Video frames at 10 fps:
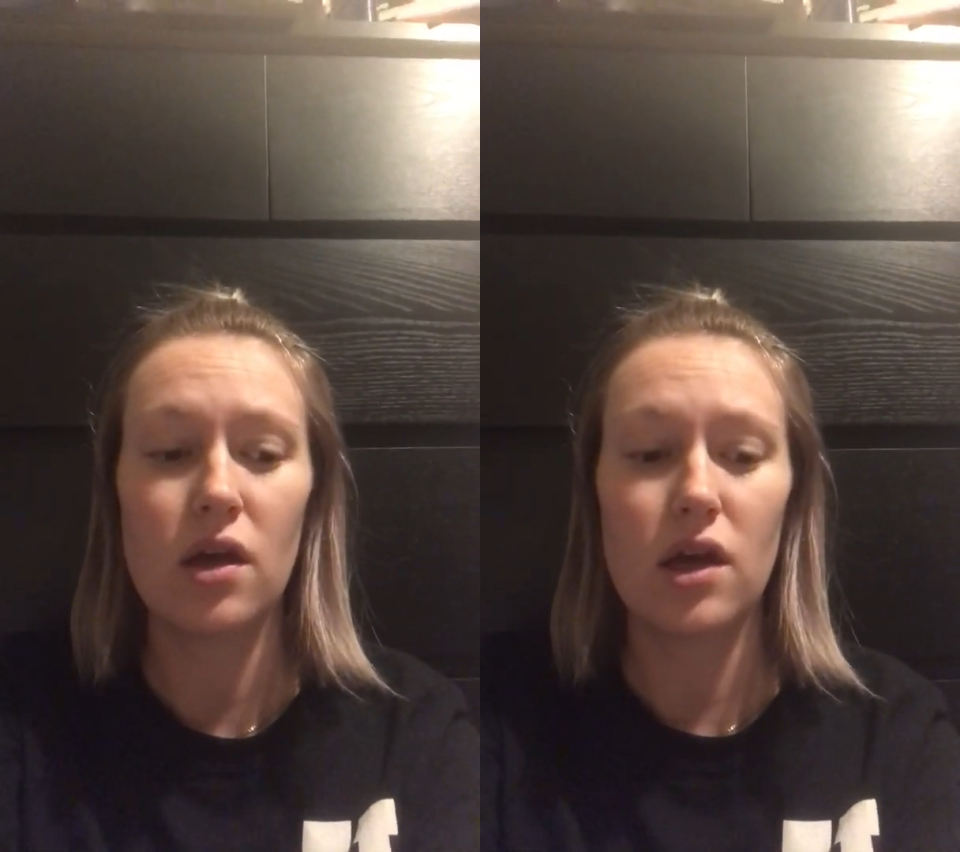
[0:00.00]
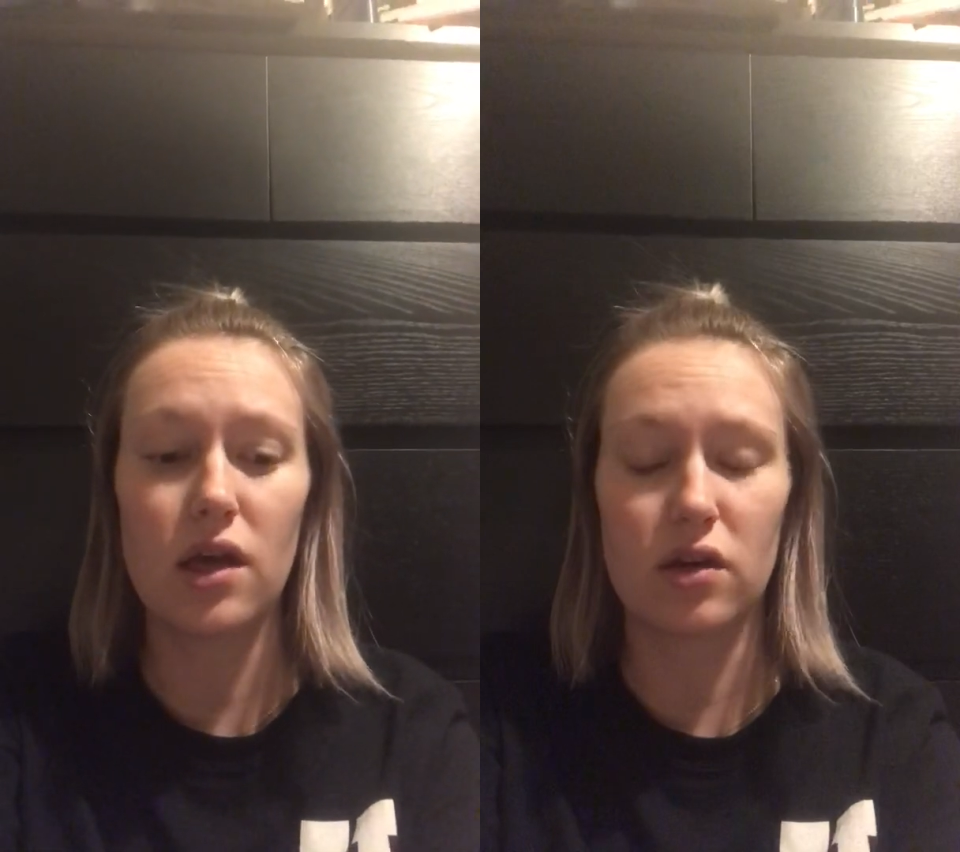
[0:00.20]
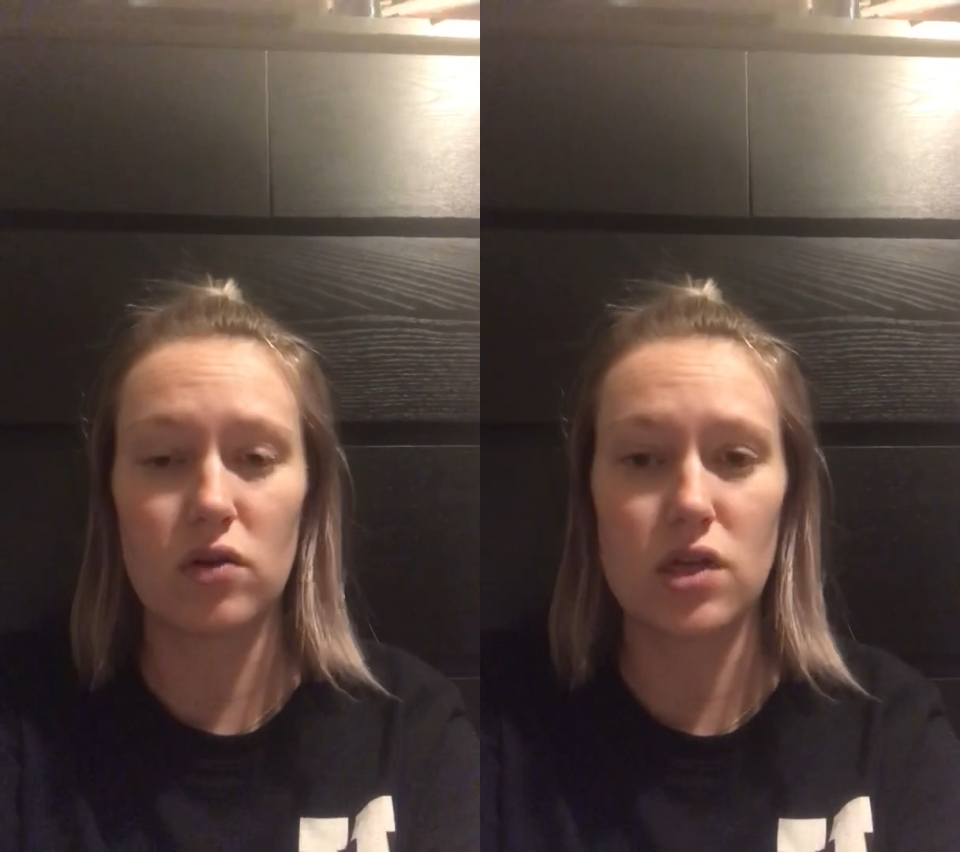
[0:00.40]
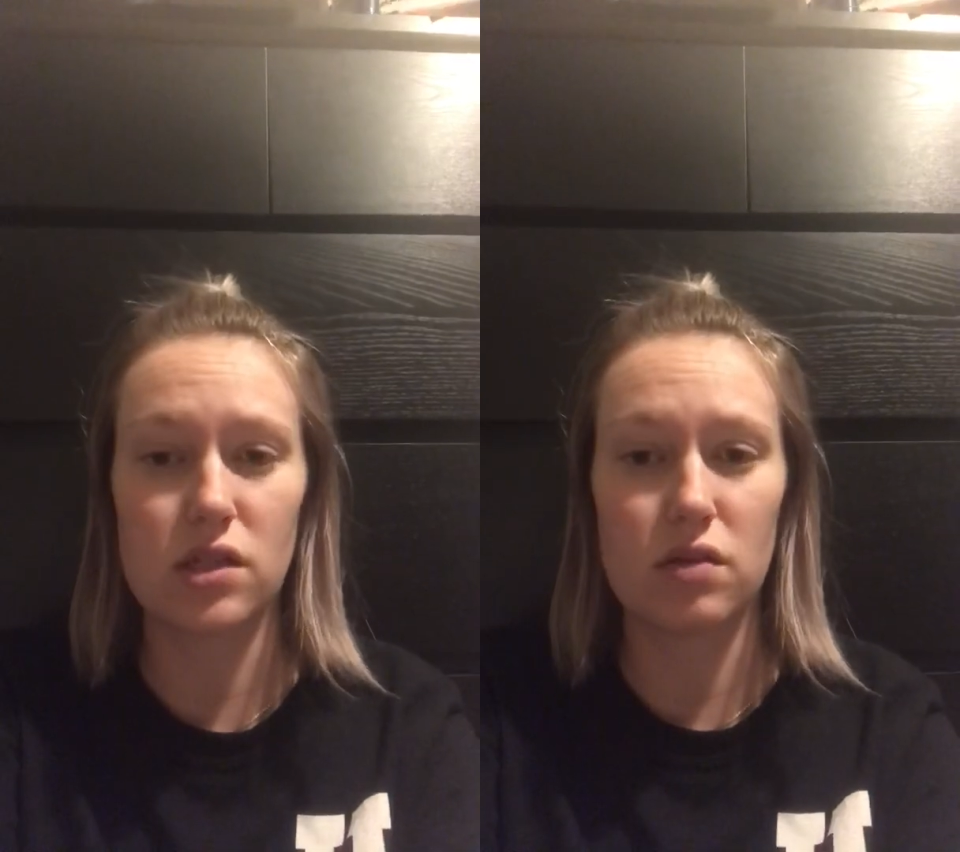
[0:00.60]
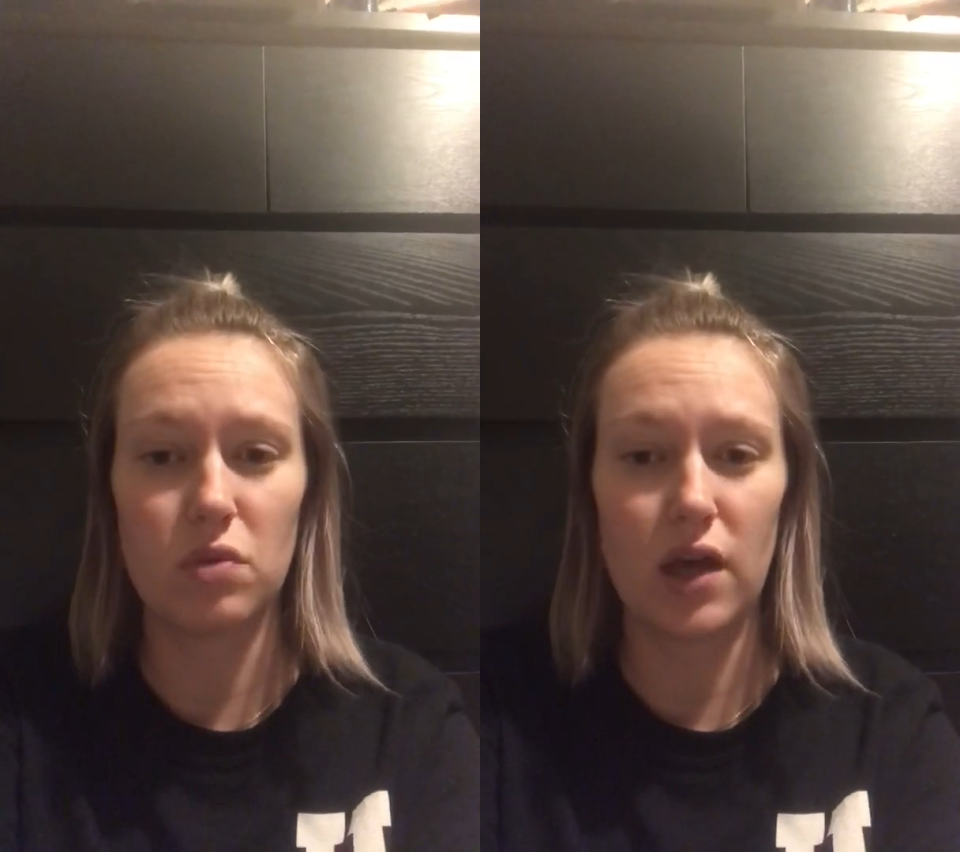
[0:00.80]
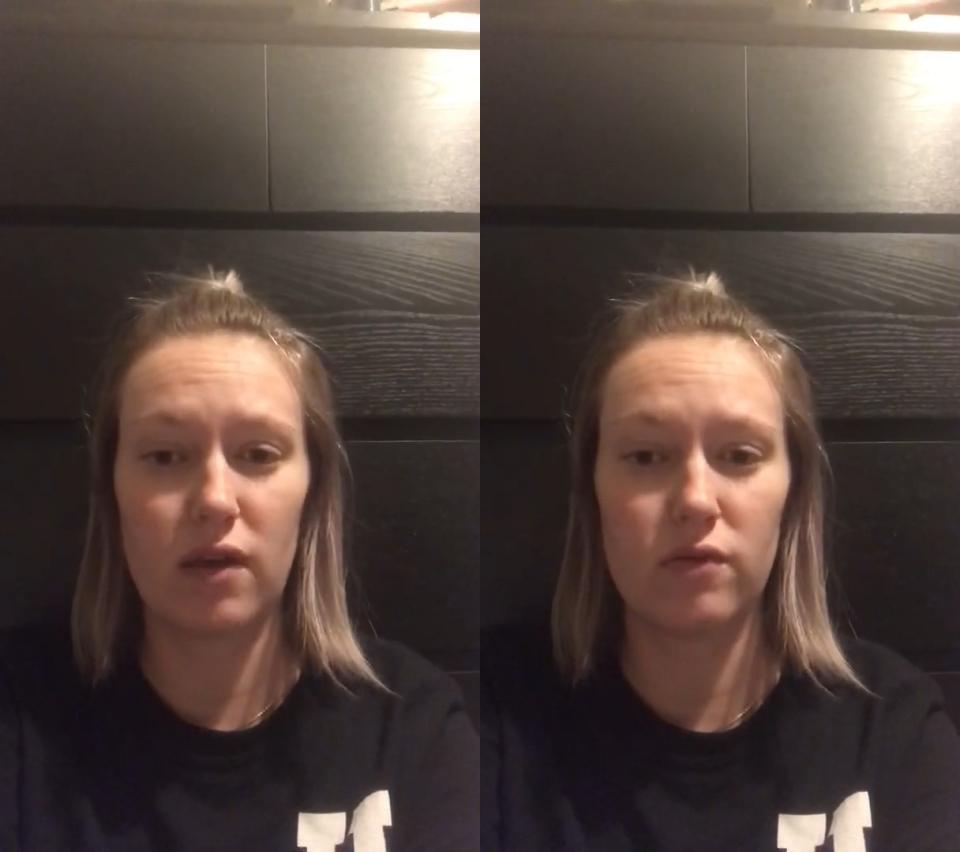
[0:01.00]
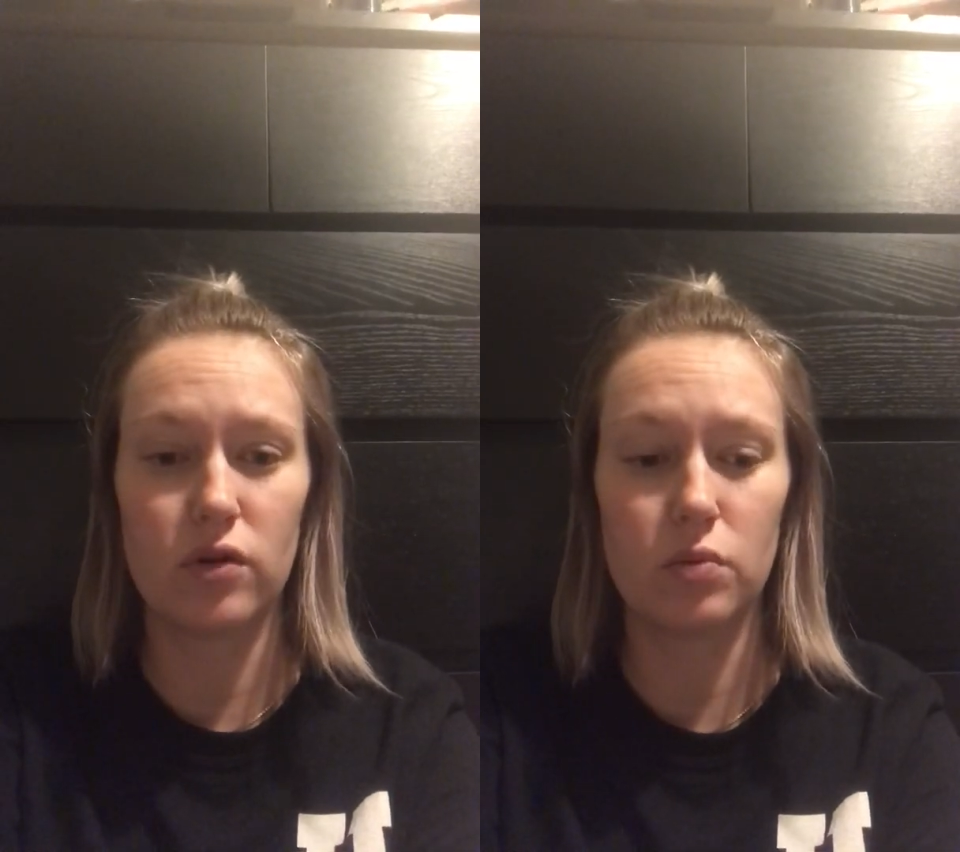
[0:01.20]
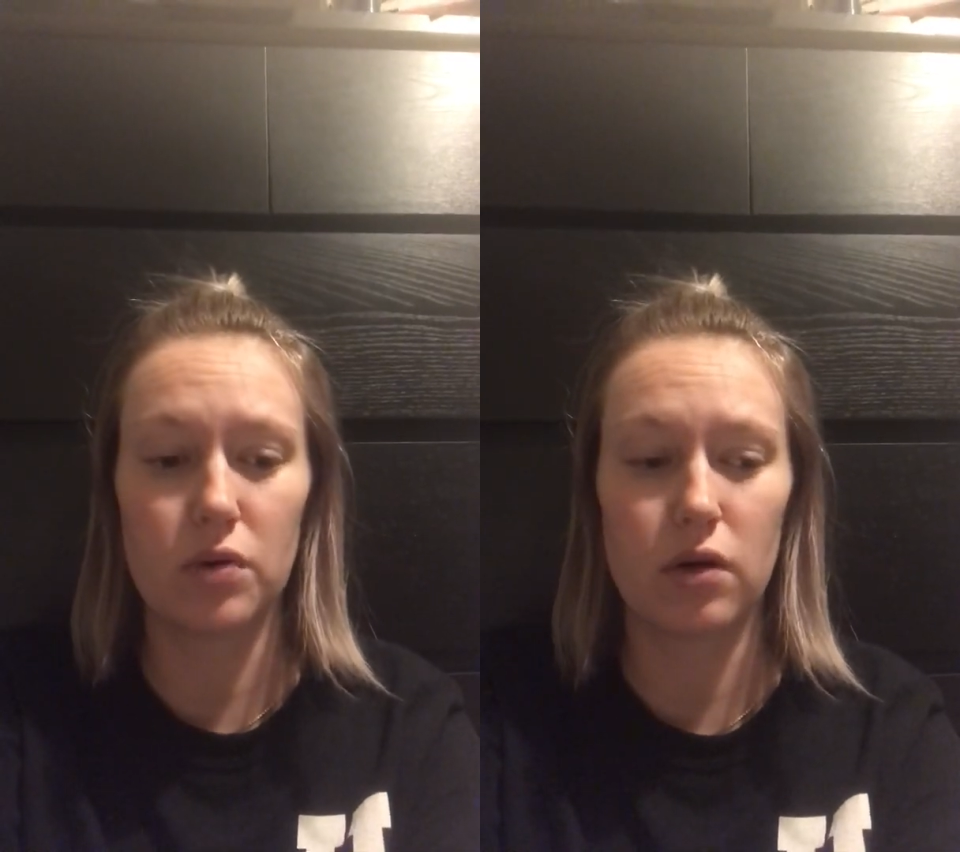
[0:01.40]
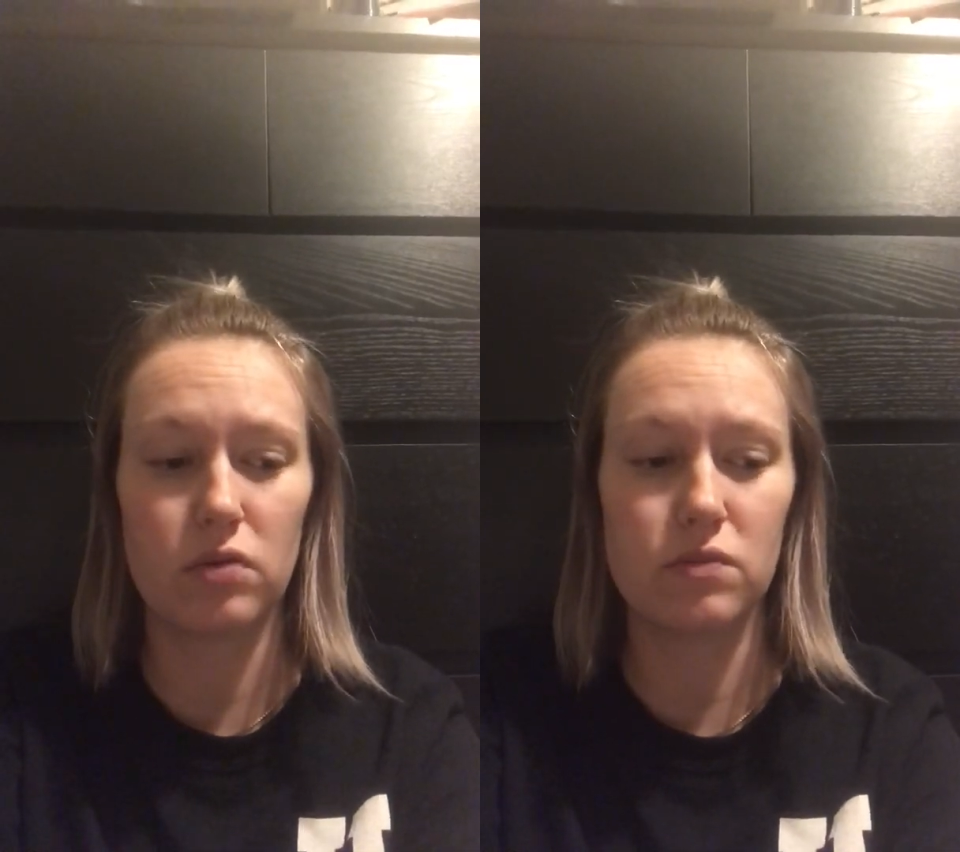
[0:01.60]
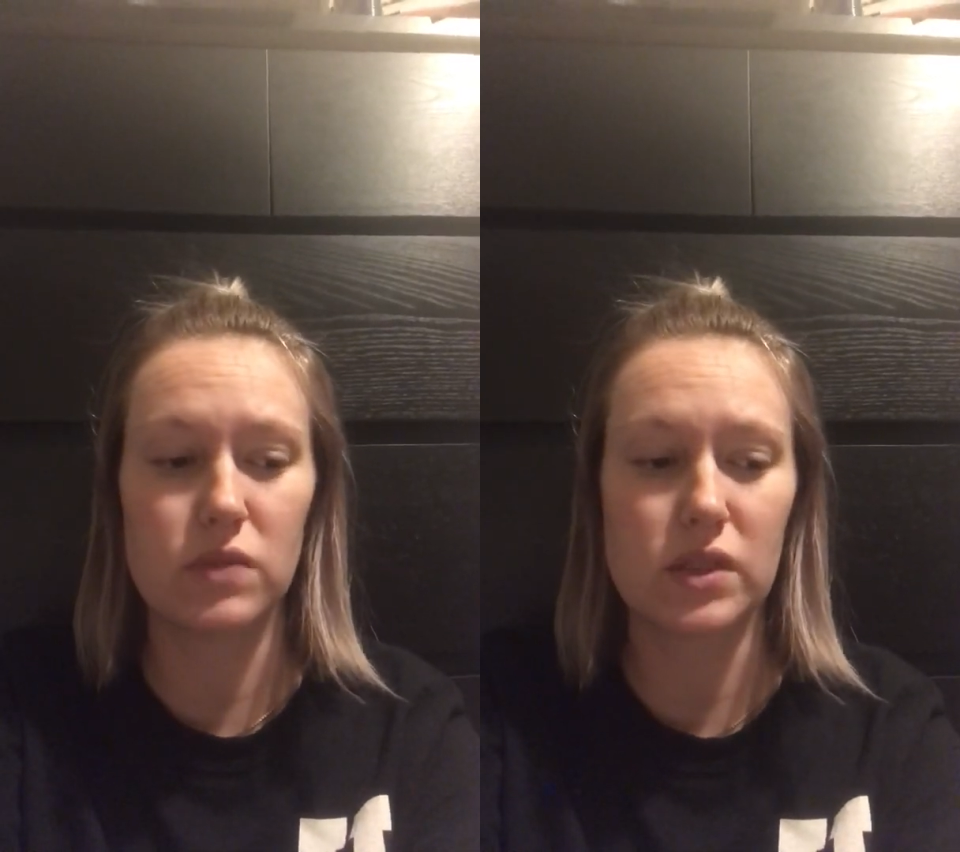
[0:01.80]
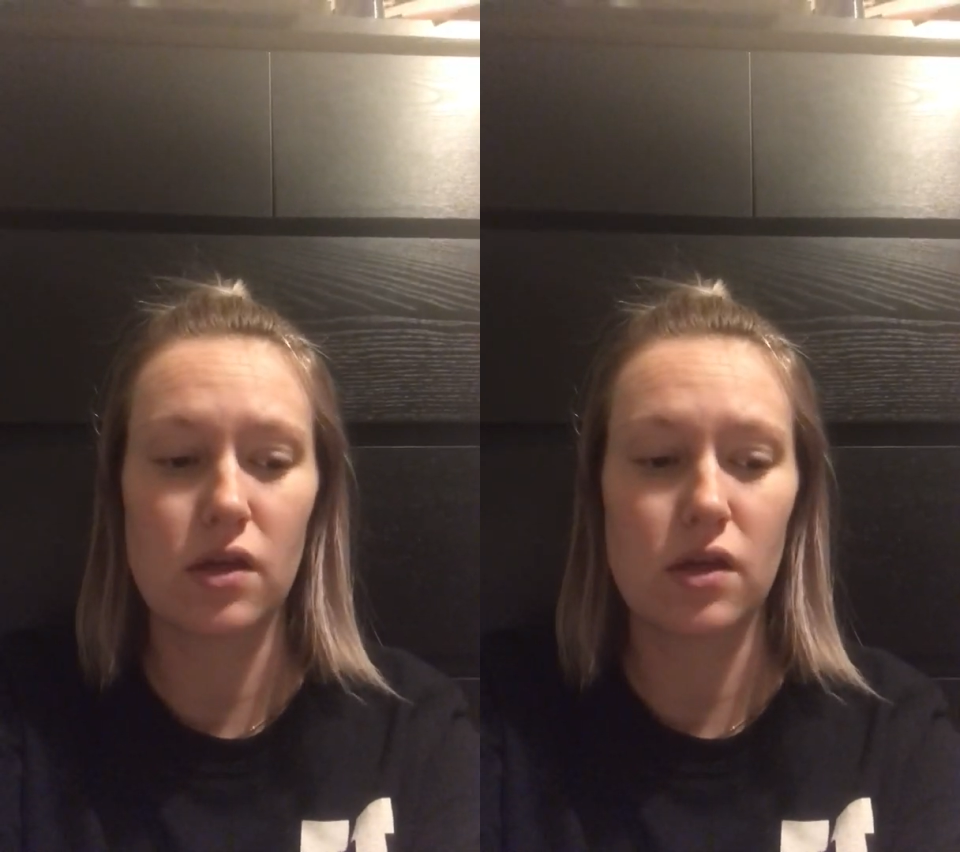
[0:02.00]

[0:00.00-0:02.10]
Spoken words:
increase the behavioral problems.